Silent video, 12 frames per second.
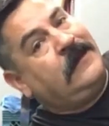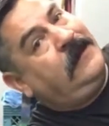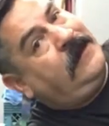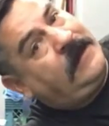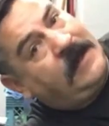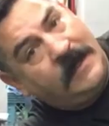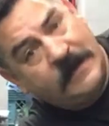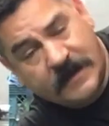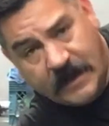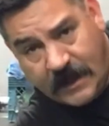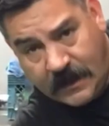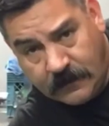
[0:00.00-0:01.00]
and I hate to
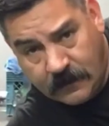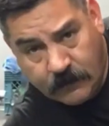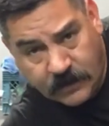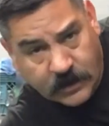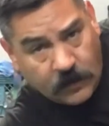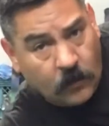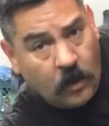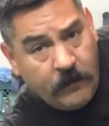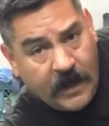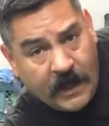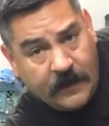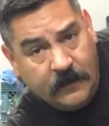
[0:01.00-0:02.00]
say it, but you're gonna roll
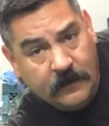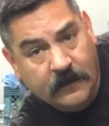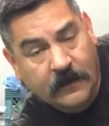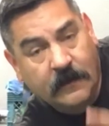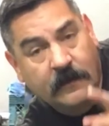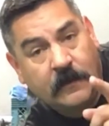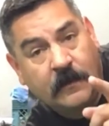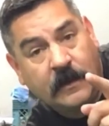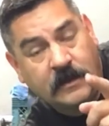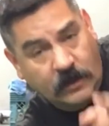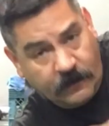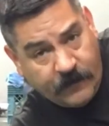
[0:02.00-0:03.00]
back
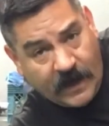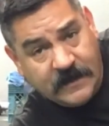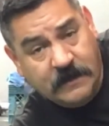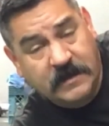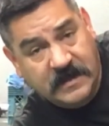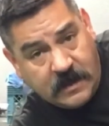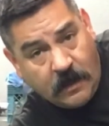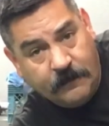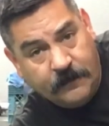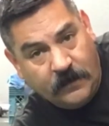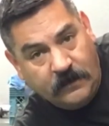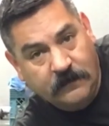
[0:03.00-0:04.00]
until you find some
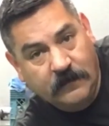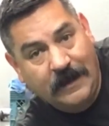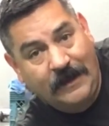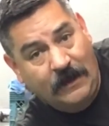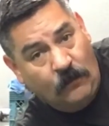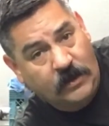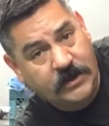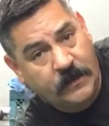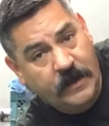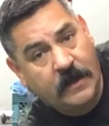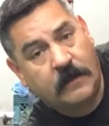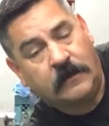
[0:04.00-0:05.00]
discomfort. And then once you're
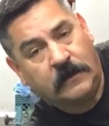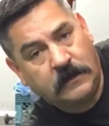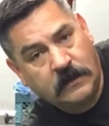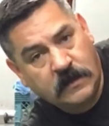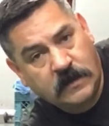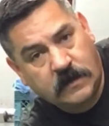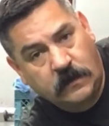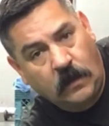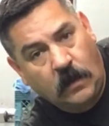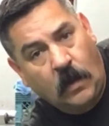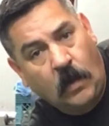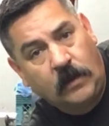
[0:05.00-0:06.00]
there,
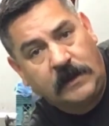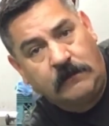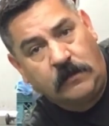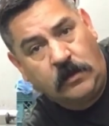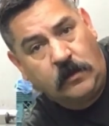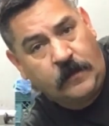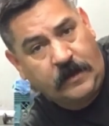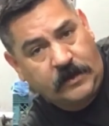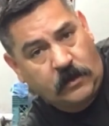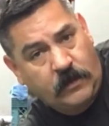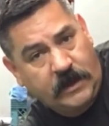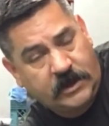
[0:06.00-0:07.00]
slowly move in the
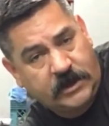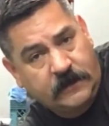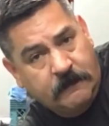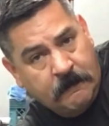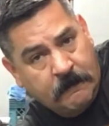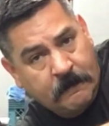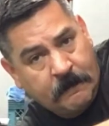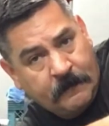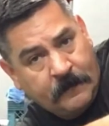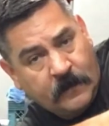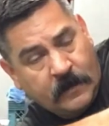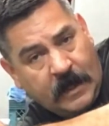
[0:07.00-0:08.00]
direction
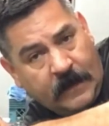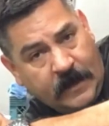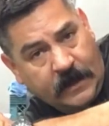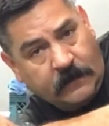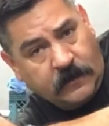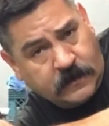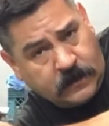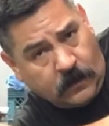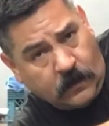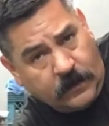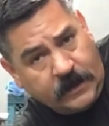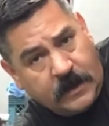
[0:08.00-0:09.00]
and then
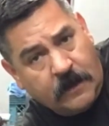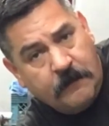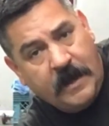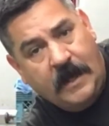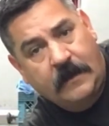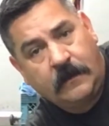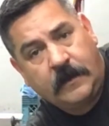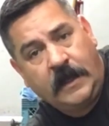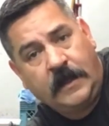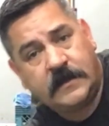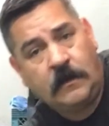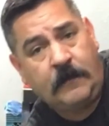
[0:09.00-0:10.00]
slowly come back,
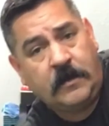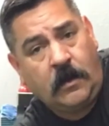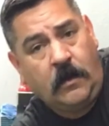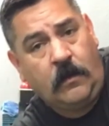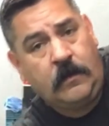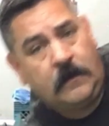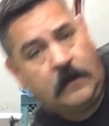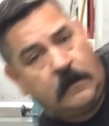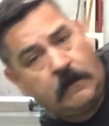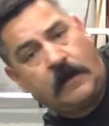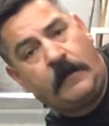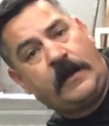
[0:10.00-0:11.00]
okay? So I'm gonna go
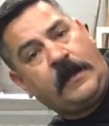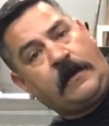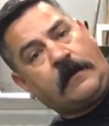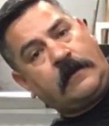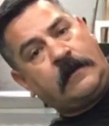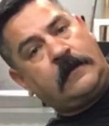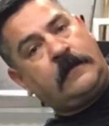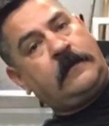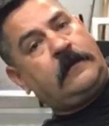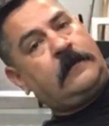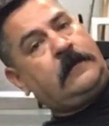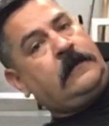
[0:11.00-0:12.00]
right about here.
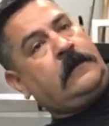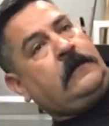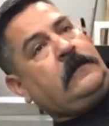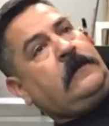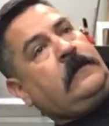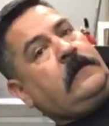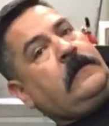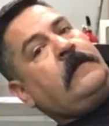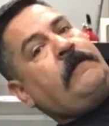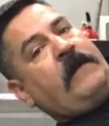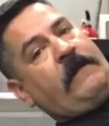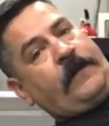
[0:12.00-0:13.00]

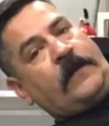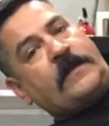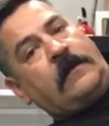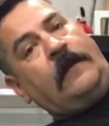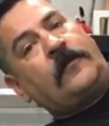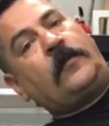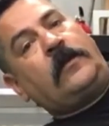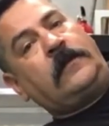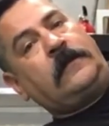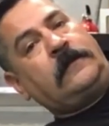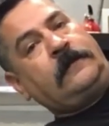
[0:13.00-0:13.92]
That feels uncomfortable.